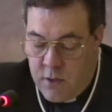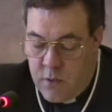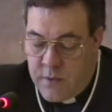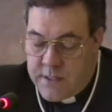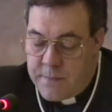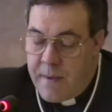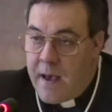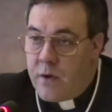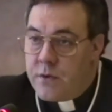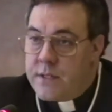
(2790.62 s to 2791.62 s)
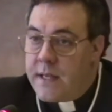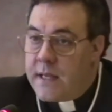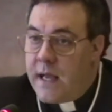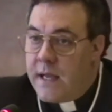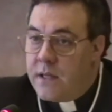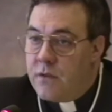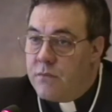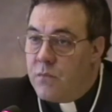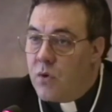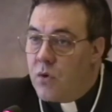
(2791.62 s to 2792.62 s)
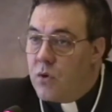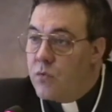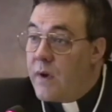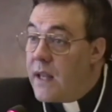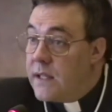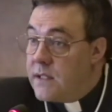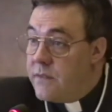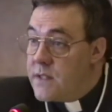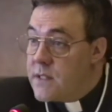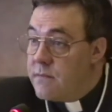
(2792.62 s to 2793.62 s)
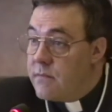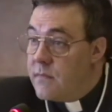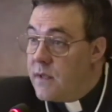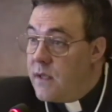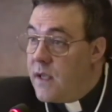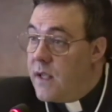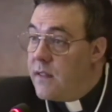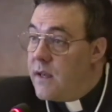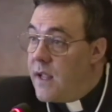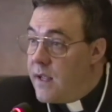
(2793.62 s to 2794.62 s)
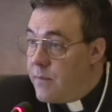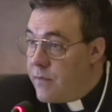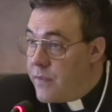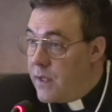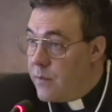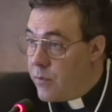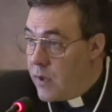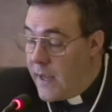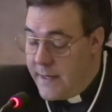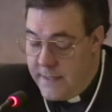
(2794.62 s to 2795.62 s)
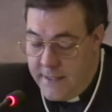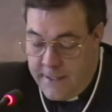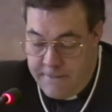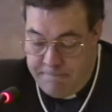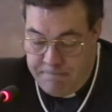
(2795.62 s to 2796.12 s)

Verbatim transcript: who espouse a kind of moral relativism in the name of the liberal idea,